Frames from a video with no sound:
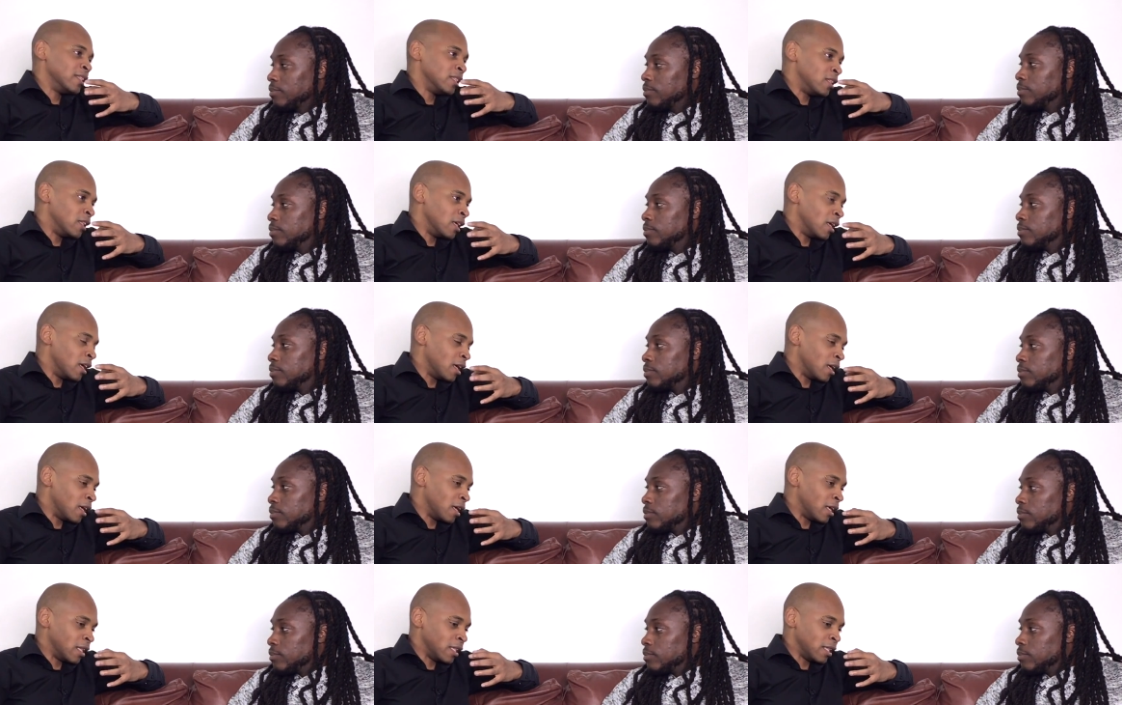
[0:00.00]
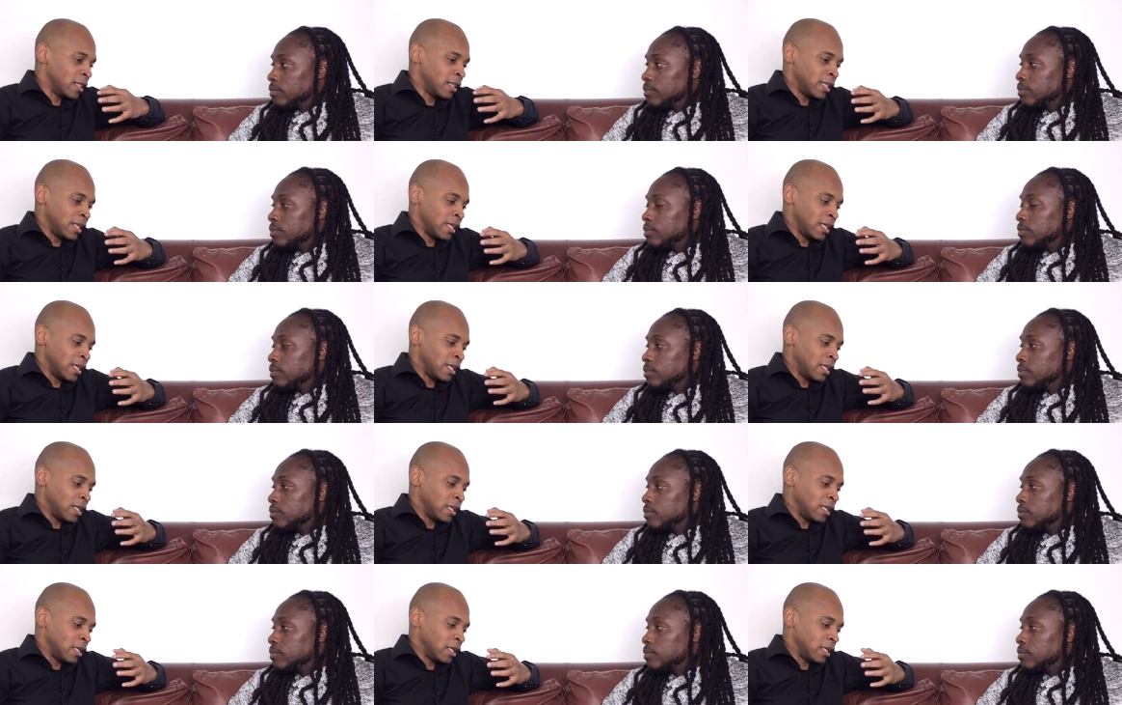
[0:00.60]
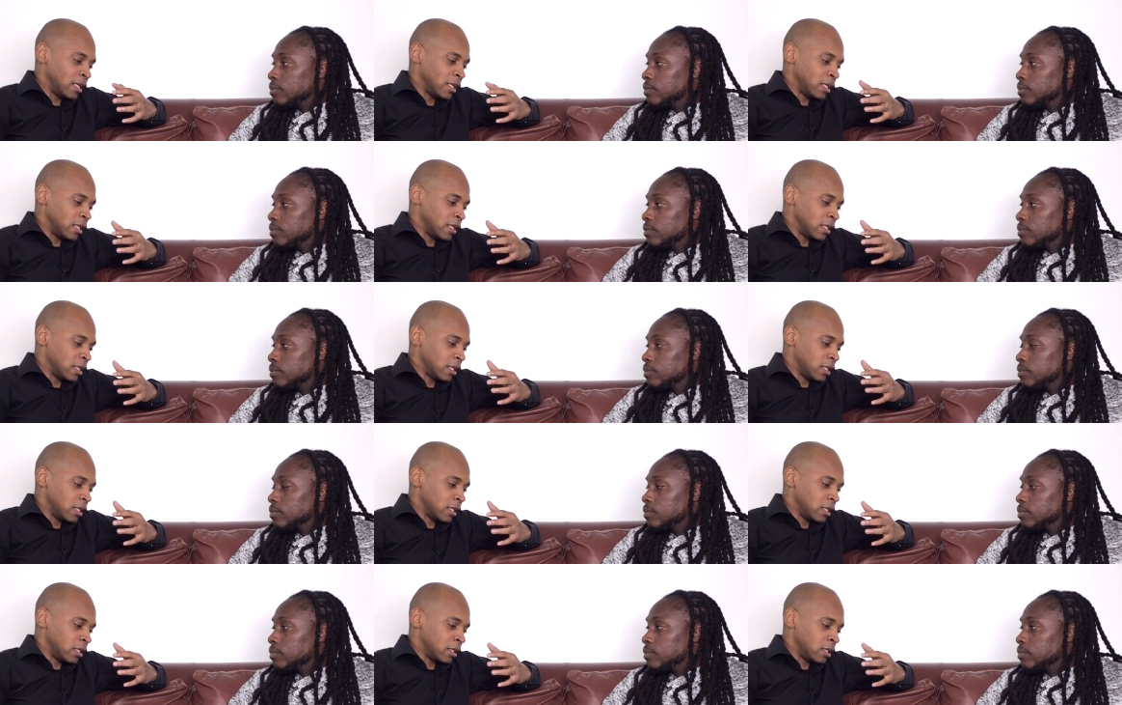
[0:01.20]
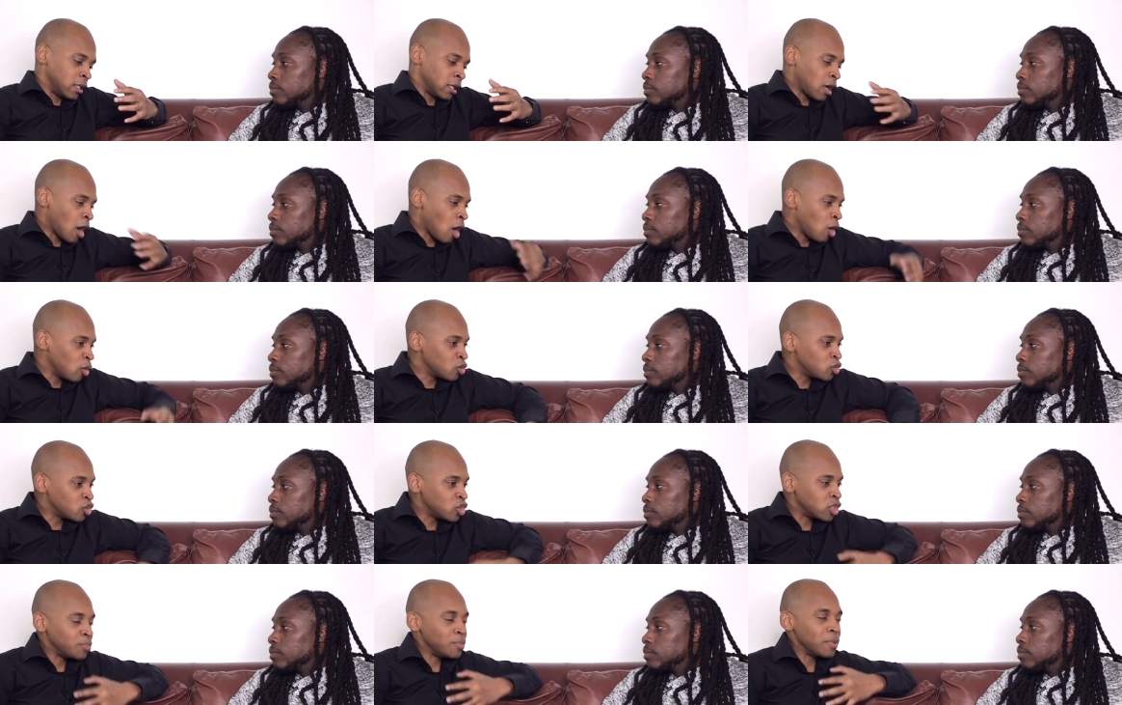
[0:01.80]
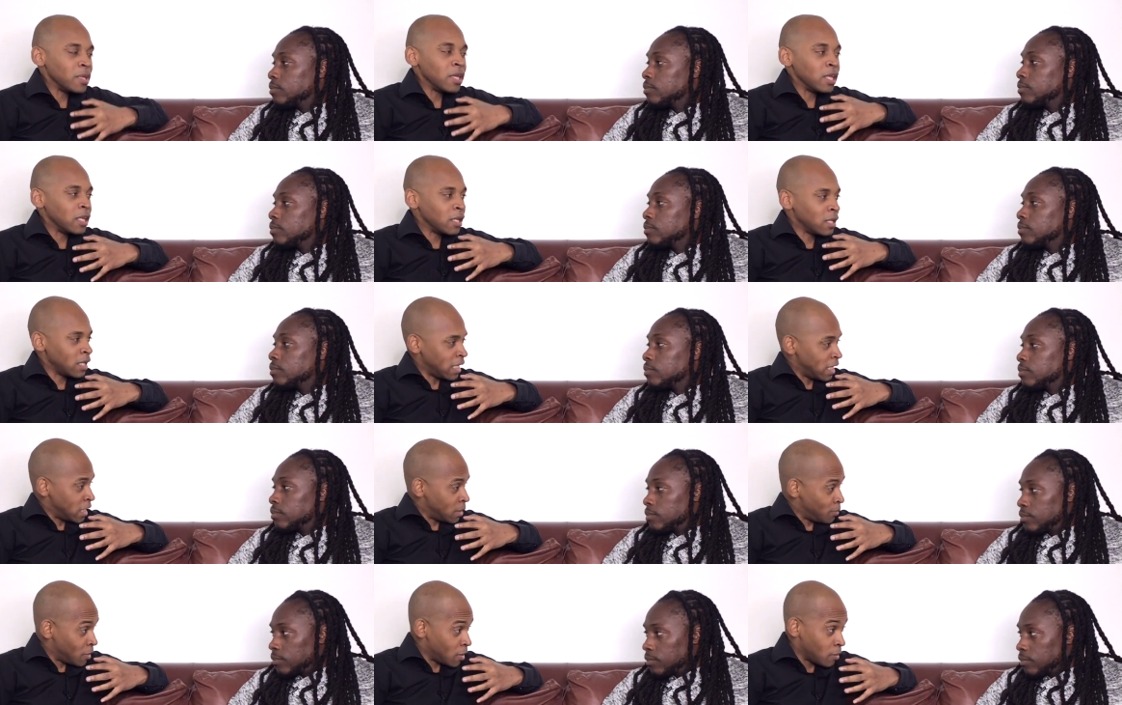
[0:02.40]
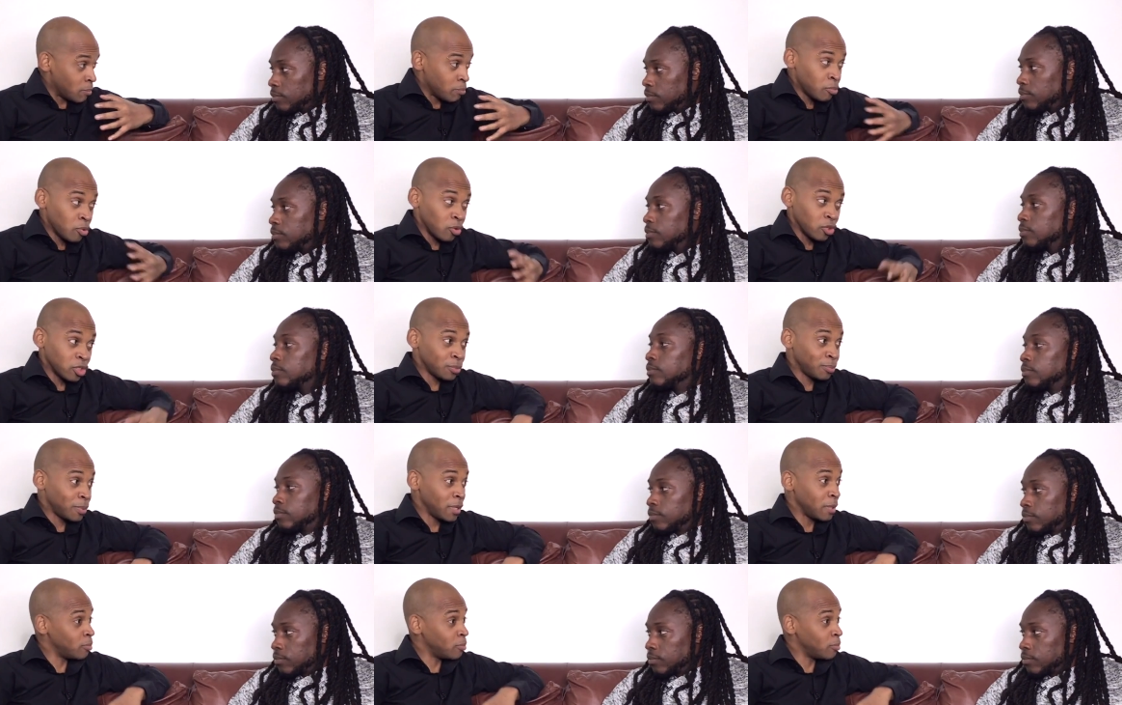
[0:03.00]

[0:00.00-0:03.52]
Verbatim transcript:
Speaker 1: The, the, the culture is being, is being pushed.